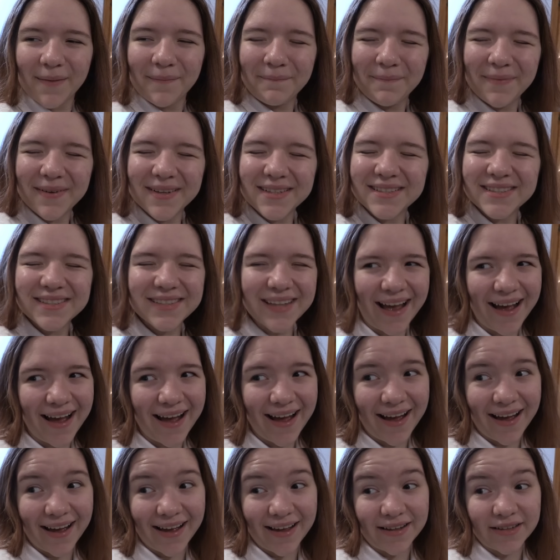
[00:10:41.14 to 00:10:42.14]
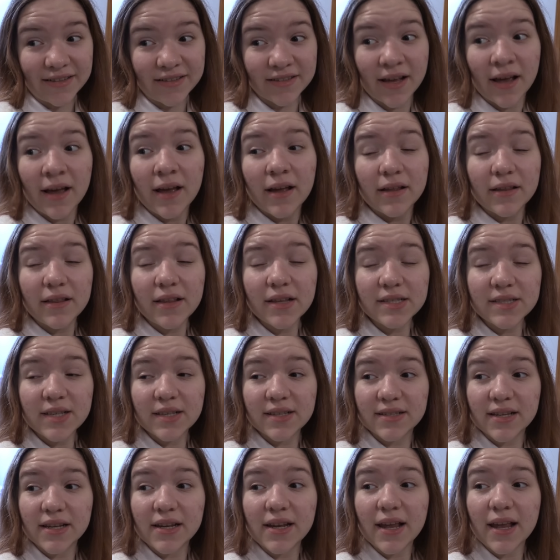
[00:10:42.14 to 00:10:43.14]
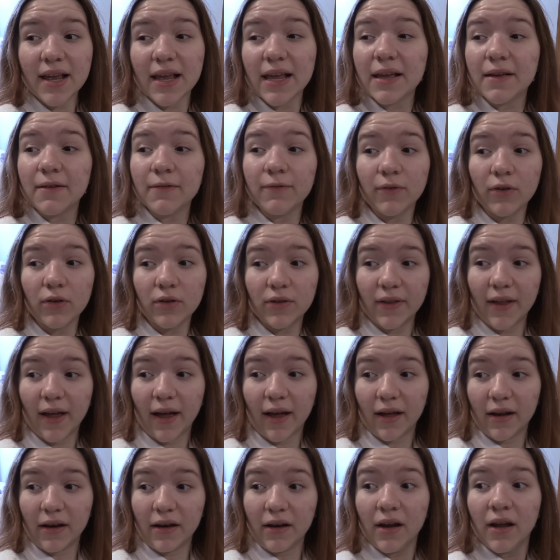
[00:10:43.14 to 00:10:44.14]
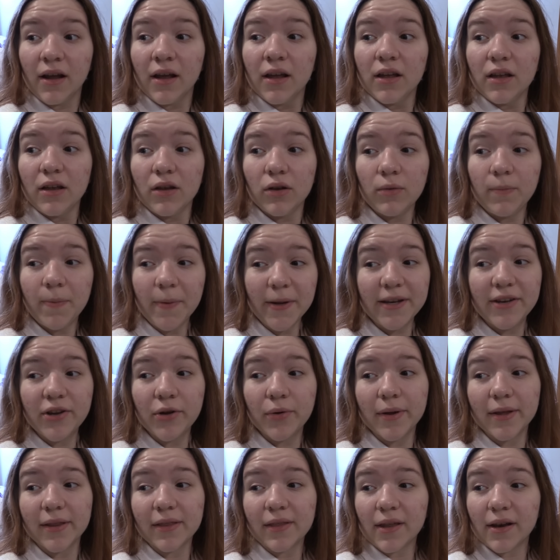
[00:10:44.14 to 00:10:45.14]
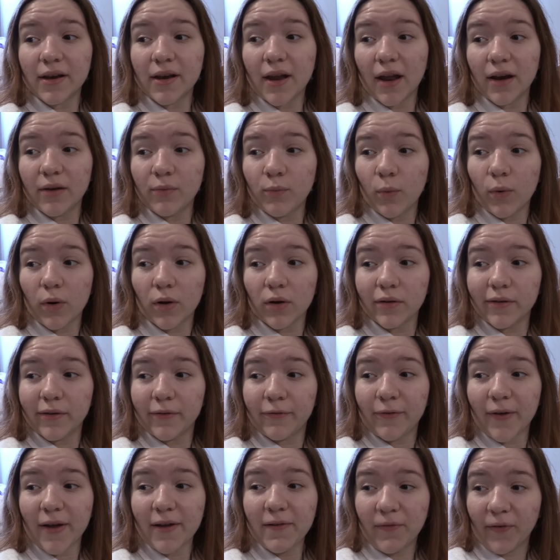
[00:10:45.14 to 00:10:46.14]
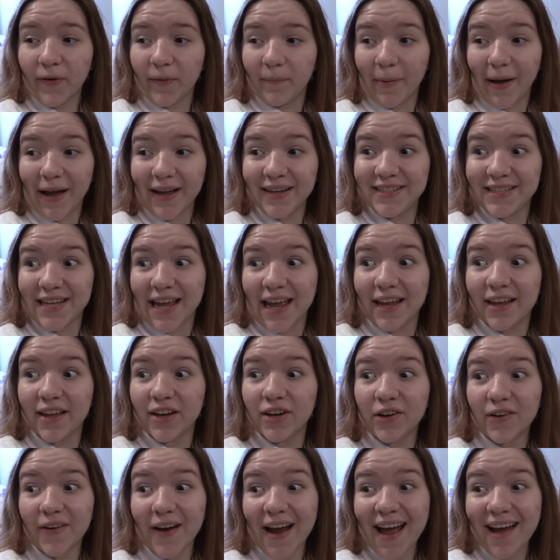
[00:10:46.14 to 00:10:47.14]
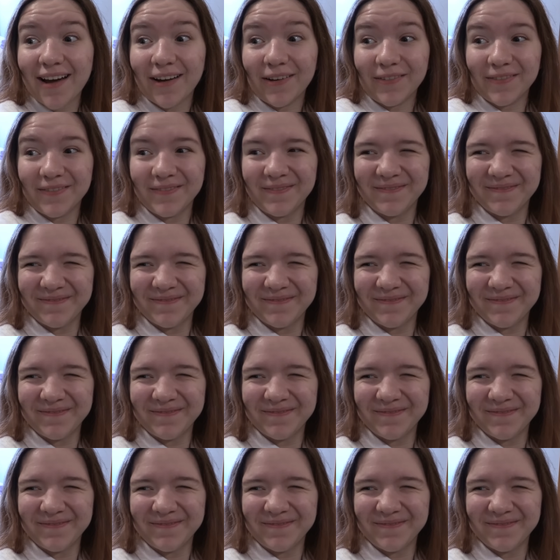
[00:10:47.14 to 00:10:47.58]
Besides, this is an evil nun. You'd be doing the nun world a favor by taking her out.